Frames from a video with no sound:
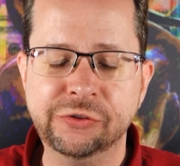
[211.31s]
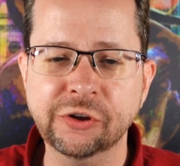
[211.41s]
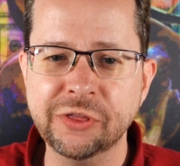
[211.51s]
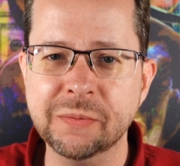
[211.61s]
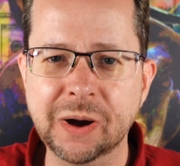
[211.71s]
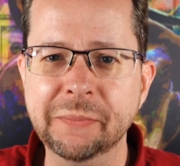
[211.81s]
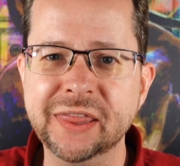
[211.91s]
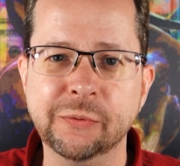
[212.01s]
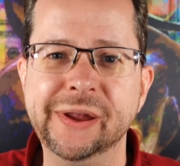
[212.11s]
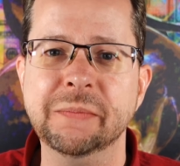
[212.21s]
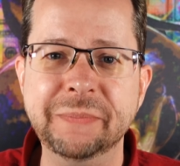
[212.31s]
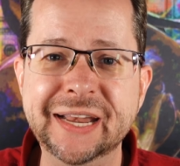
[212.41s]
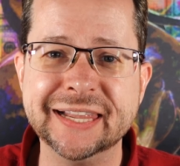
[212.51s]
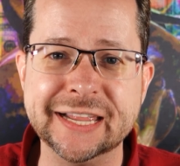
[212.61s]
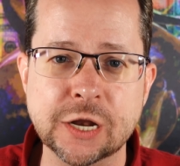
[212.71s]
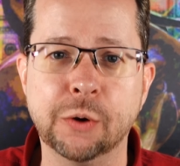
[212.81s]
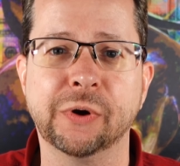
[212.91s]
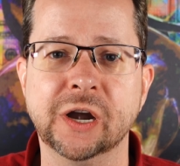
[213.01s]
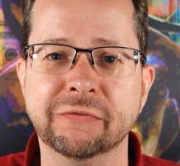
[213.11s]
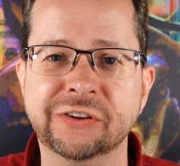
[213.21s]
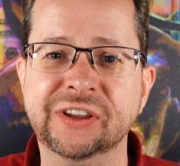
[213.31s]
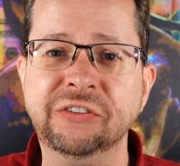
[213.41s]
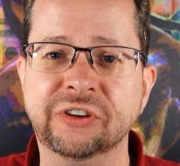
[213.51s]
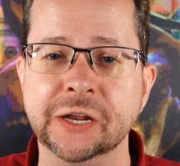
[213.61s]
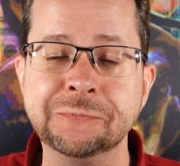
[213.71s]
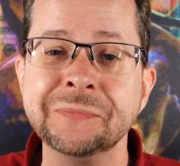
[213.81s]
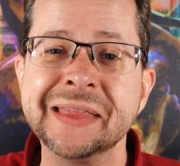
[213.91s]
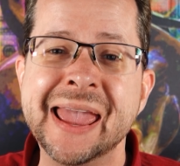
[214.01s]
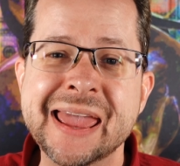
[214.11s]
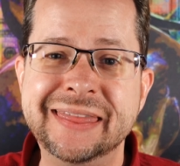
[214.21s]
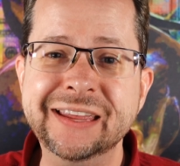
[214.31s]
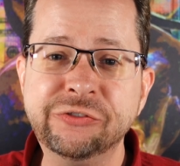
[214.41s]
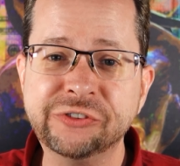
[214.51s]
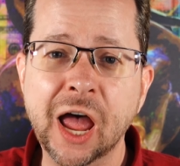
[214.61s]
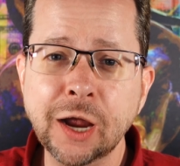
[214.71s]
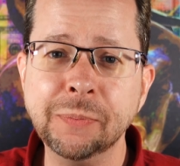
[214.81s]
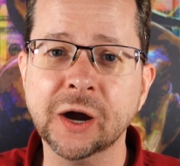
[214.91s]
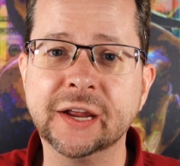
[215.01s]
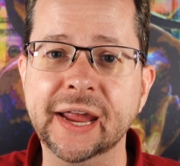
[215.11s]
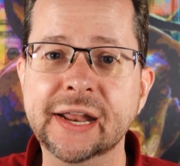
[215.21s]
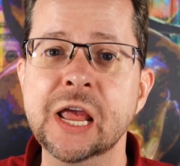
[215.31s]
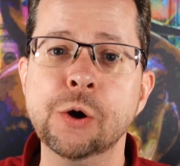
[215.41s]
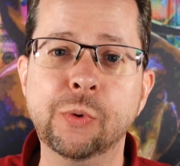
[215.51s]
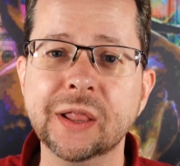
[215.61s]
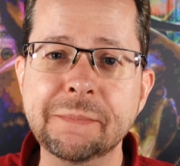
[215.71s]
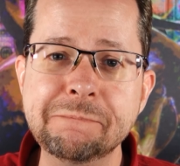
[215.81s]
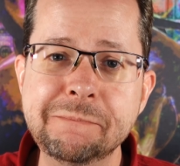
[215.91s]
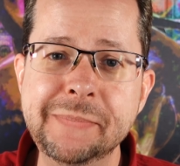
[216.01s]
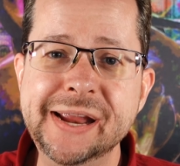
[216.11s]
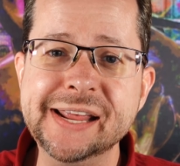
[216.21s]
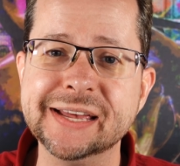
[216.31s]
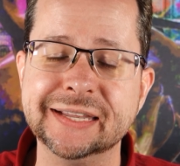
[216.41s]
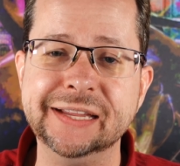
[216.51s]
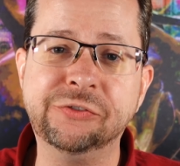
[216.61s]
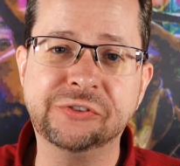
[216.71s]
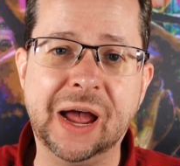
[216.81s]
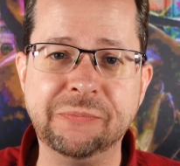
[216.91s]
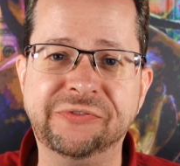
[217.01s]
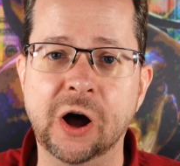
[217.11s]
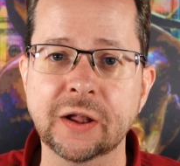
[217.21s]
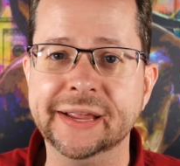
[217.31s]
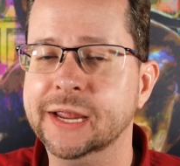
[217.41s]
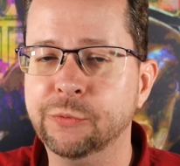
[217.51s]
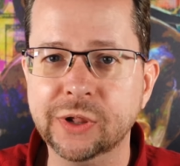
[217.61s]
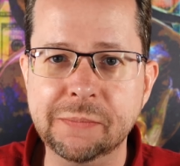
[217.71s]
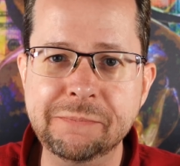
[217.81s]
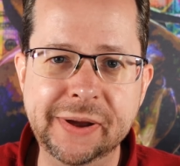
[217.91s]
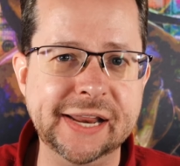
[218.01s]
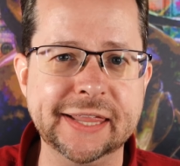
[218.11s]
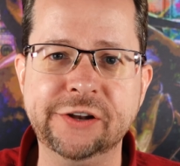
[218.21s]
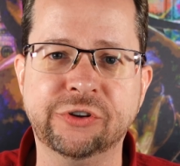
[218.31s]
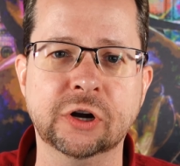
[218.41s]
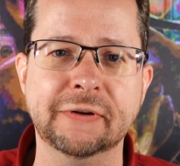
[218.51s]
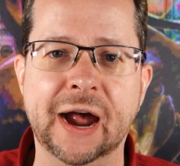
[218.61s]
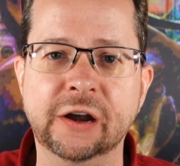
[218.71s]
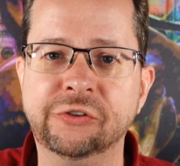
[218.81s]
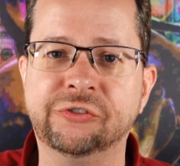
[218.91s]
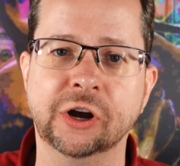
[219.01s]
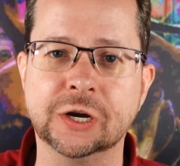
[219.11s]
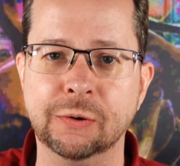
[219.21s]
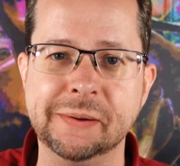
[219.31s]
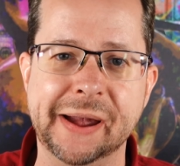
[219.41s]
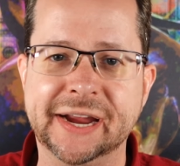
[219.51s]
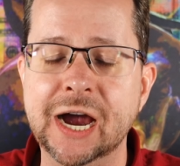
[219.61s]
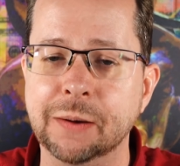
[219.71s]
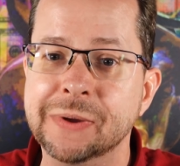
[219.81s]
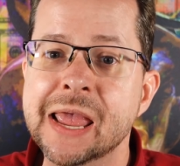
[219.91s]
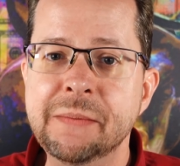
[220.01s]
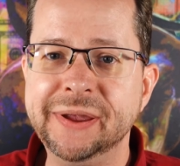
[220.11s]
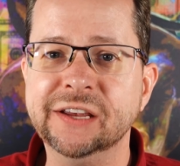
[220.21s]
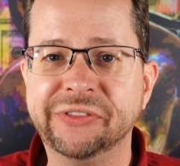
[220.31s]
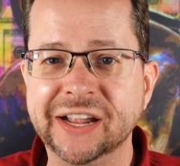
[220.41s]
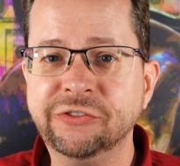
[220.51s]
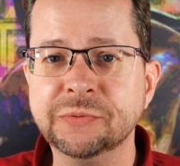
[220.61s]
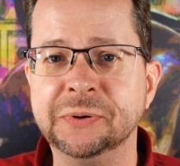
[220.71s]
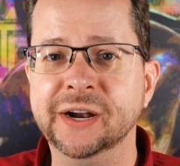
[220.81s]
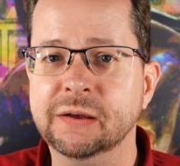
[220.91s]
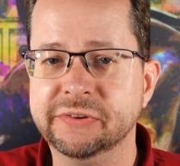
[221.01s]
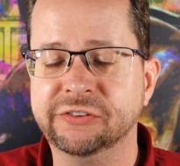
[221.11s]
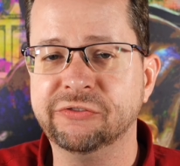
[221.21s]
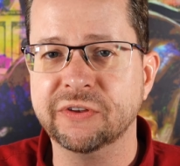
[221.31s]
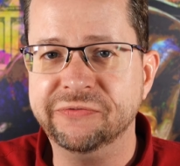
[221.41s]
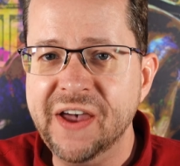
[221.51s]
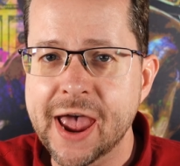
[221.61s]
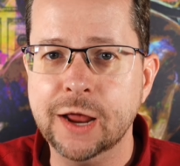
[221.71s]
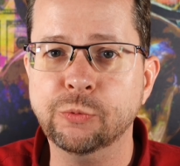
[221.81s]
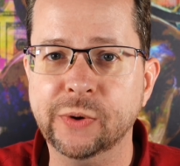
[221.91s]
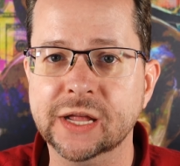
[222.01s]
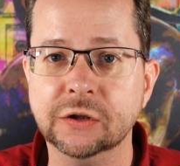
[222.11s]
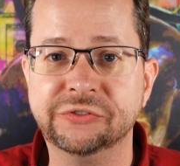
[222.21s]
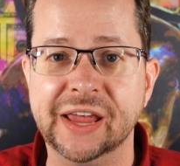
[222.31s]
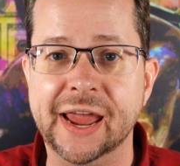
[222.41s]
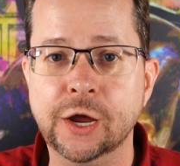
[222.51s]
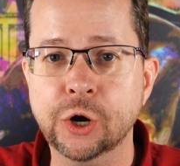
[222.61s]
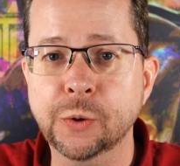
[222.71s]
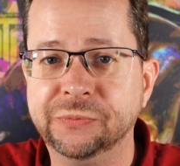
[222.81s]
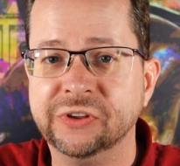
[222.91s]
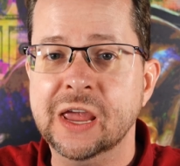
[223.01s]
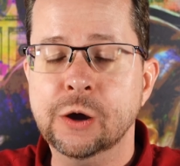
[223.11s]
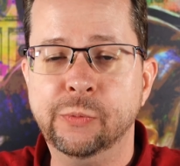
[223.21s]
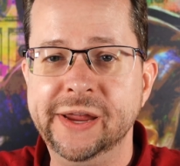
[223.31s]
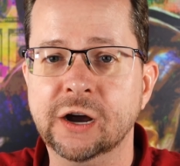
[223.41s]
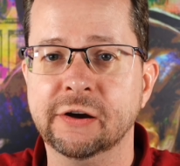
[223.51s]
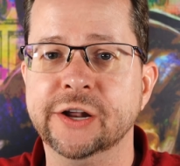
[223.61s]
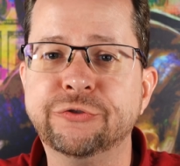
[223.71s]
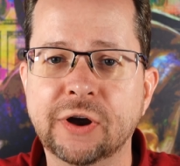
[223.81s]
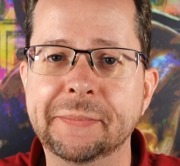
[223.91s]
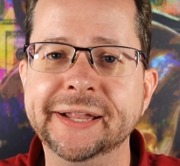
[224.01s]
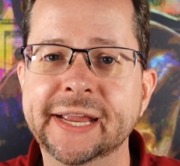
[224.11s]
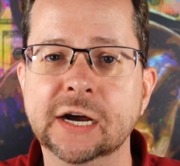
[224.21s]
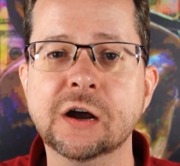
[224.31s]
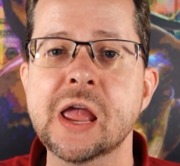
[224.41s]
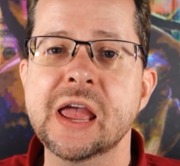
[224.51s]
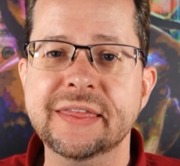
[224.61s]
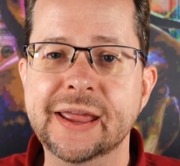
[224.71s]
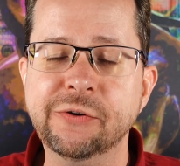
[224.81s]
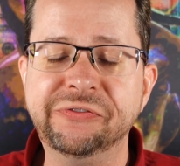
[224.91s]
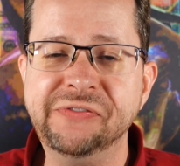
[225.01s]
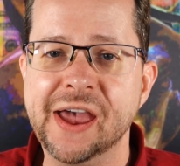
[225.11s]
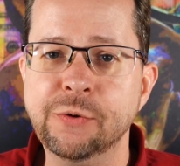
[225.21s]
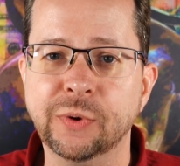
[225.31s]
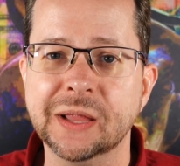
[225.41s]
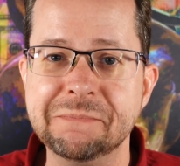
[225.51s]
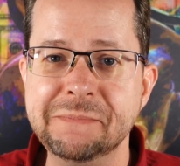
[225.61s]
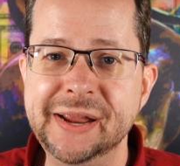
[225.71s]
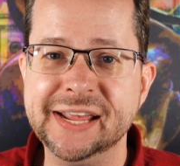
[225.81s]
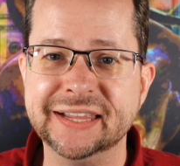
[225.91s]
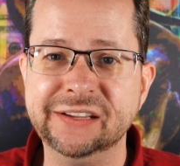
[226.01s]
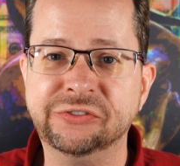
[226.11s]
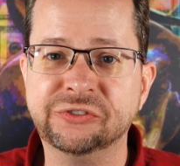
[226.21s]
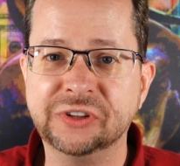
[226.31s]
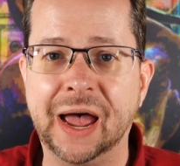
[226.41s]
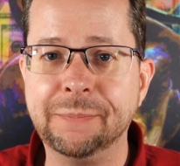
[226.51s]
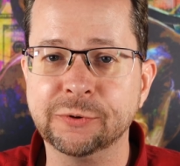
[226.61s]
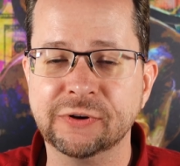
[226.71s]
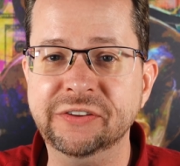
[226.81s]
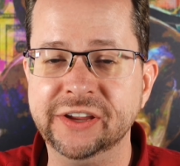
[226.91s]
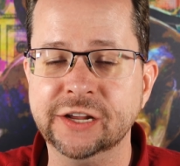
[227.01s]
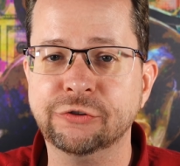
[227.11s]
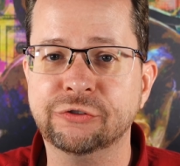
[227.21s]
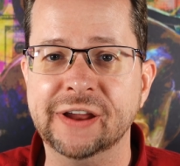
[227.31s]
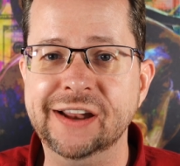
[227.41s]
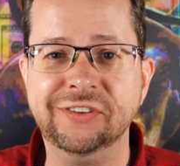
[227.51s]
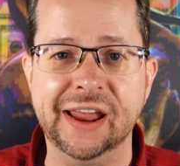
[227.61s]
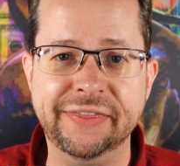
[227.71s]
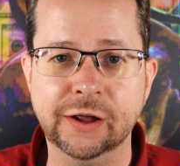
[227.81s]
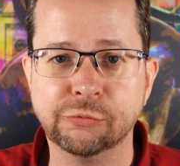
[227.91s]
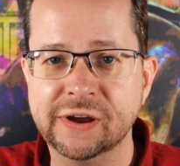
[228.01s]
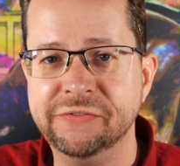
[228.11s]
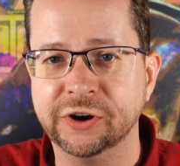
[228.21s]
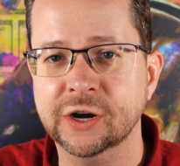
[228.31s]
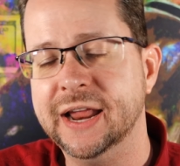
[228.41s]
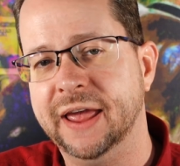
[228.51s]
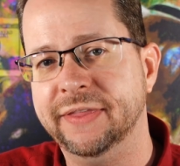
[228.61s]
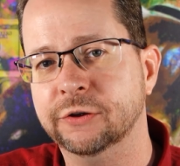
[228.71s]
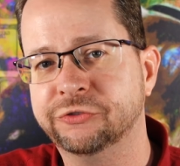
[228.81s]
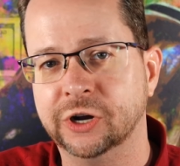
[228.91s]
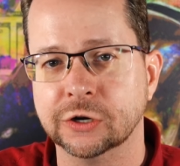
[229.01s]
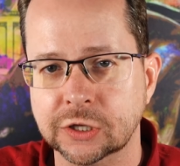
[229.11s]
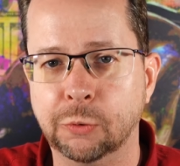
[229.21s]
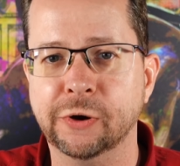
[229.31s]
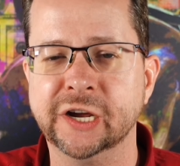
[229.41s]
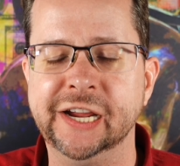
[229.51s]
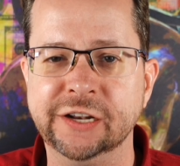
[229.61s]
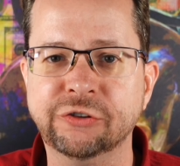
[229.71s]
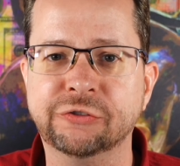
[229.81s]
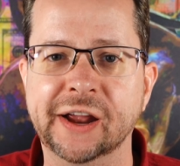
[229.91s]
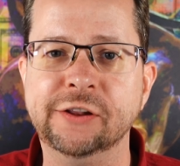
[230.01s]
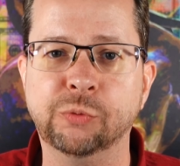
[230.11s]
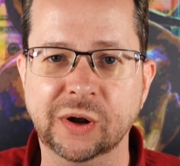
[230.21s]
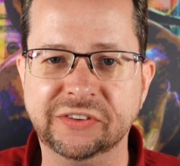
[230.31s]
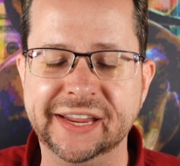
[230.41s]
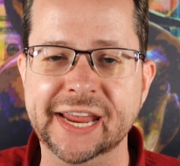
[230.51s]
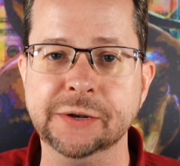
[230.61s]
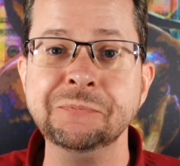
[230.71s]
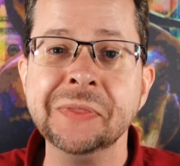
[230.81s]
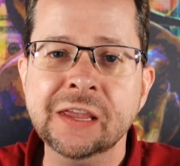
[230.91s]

So the moment that we immediately know we're in a recession, the stock market will immediately stop falling. It will immediately turn around and start going back up because that's the point at which the Fed will say, oops, we are in trouble here. The Fed will immediately stop raising interest rates and they'll revert and they'll start lowering interest rates once again.